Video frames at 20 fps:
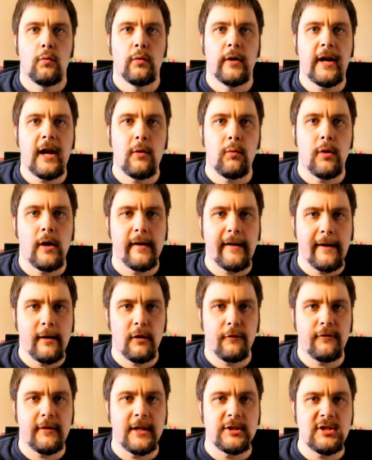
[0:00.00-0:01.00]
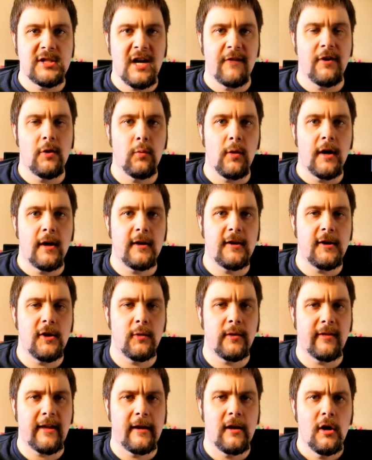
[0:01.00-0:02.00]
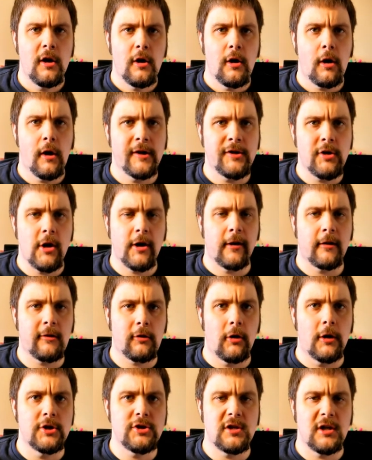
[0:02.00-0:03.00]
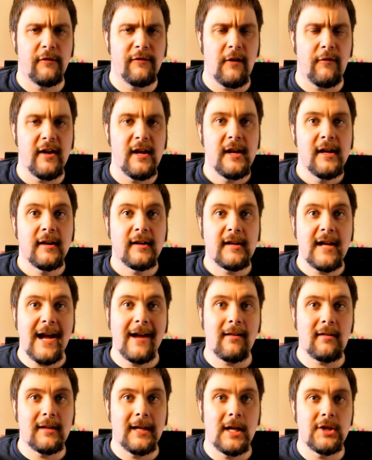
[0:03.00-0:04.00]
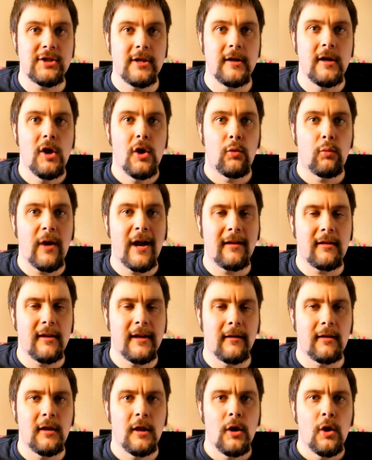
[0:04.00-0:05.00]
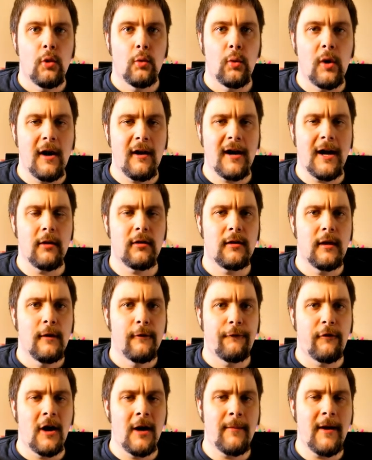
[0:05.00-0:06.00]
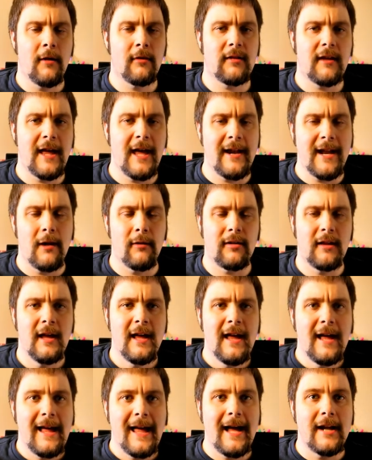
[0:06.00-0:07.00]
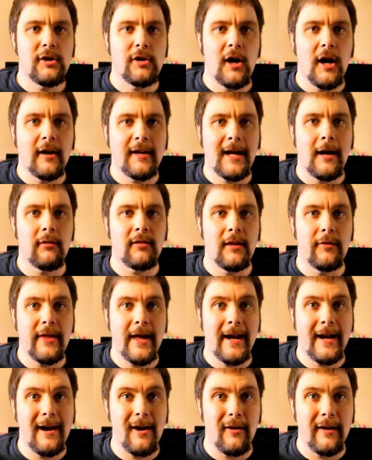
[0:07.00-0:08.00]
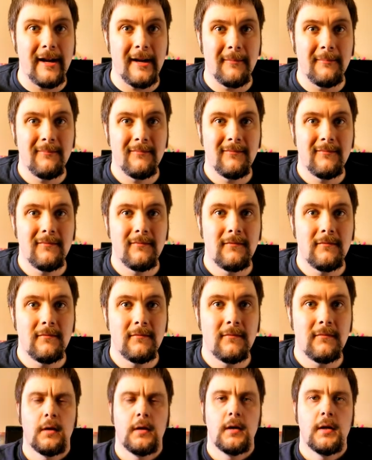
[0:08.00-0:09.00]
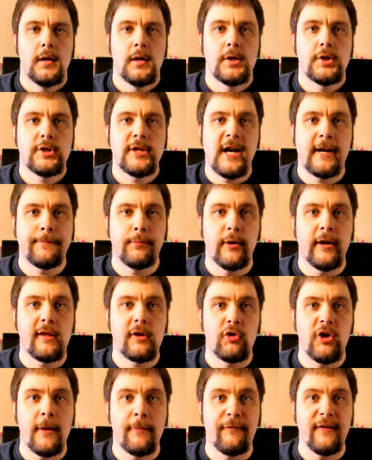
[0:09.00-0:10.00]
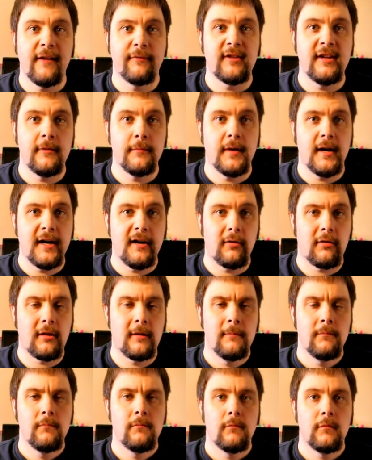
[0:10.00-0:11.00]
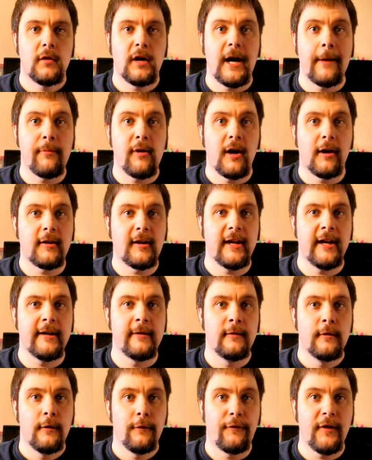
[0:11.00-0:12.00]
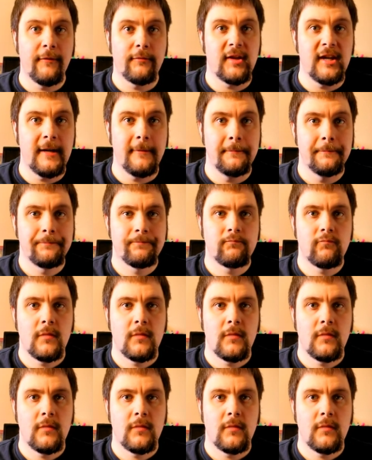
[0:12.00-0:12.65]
What I want out of each and every one of you is a hard target search of every gas station, residence, warehouse, farmhouse, hen house, and jock house in that area. Checkpoints go up 15 miles. I'm not kidding, 15.